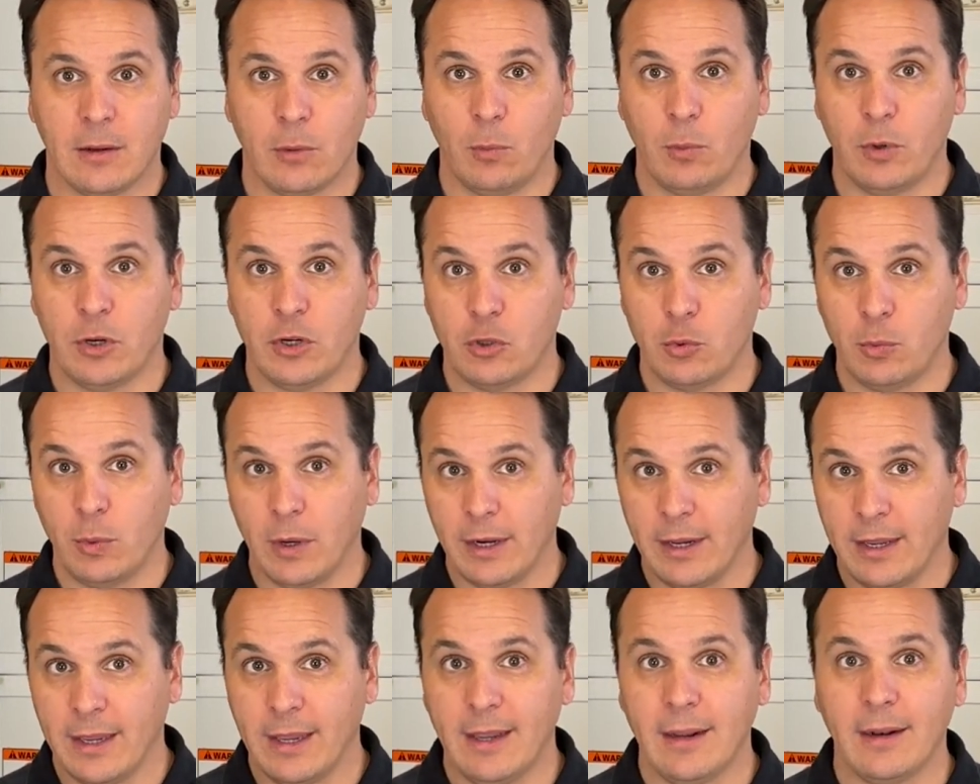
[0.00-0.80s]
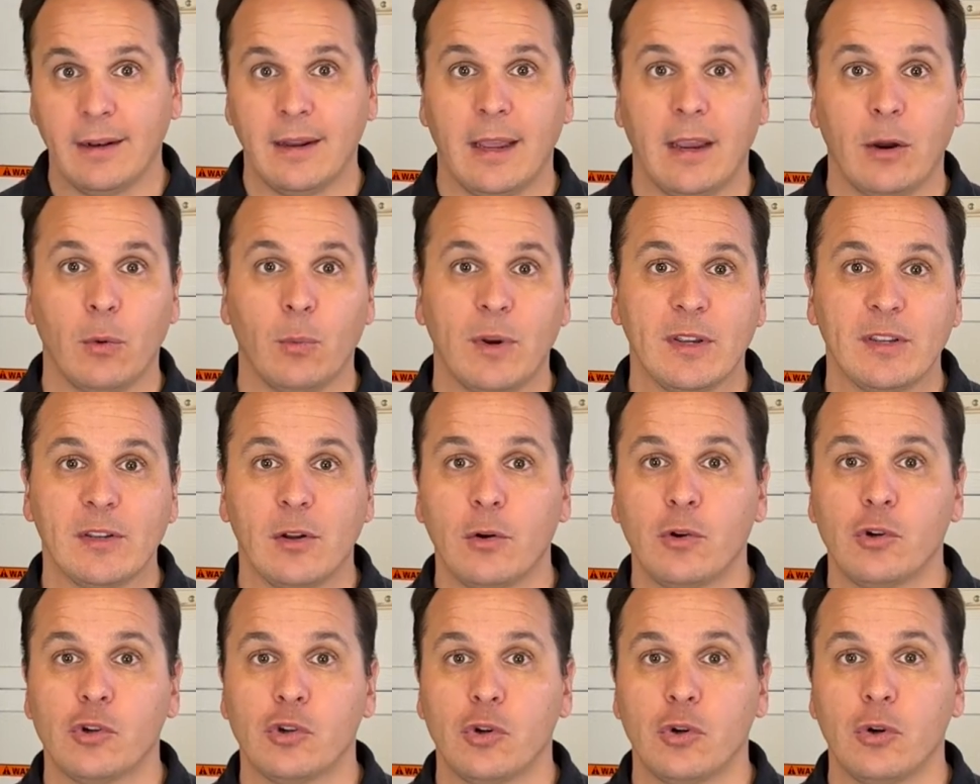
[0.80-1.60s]
which will yield a
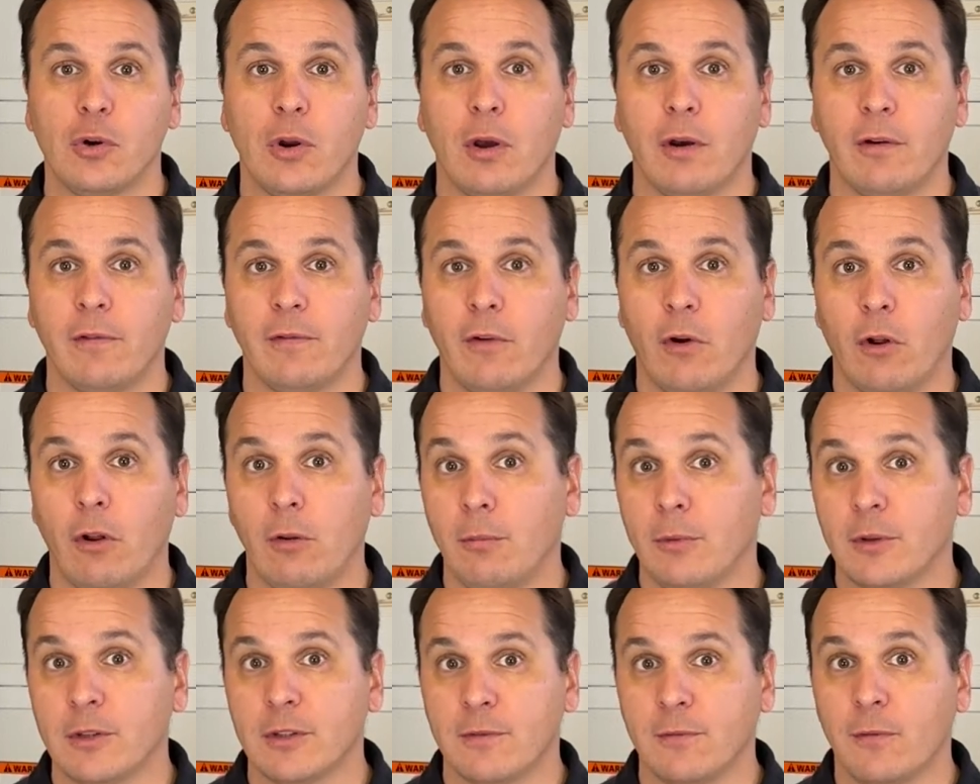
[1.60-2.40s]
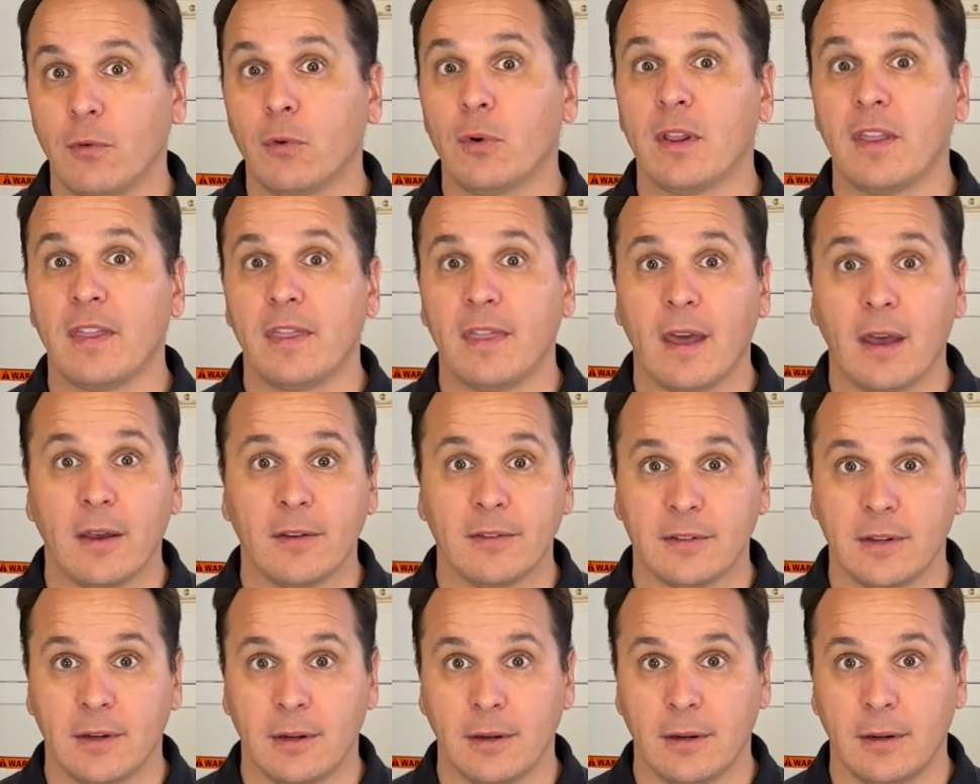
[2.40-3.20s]
resolution of almost
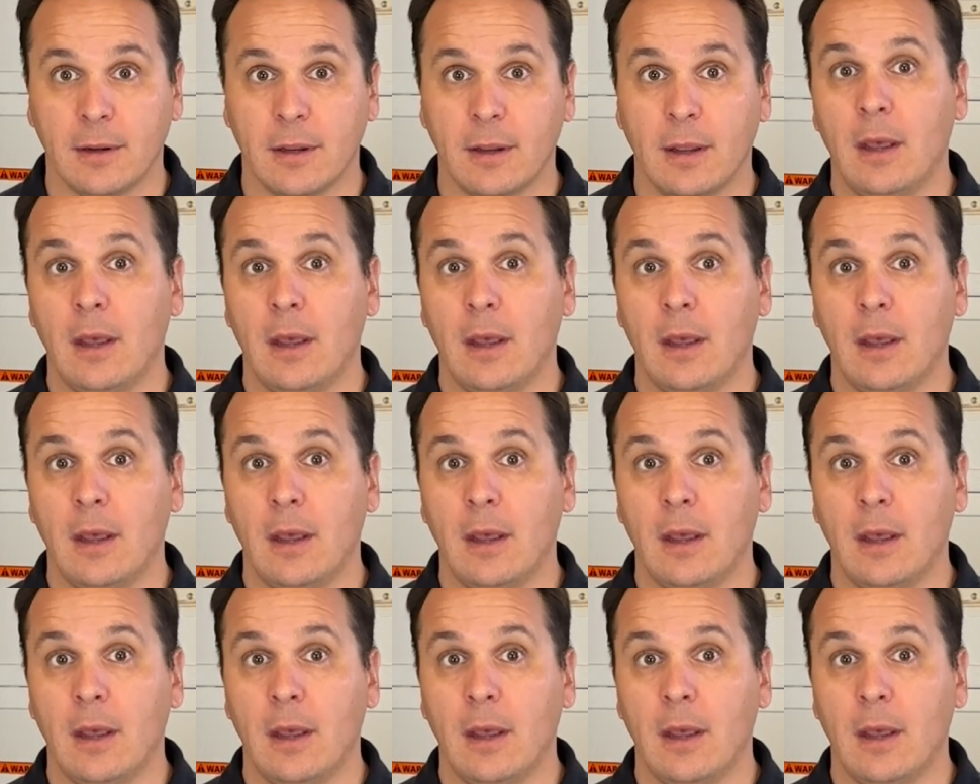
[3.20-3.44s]
40,000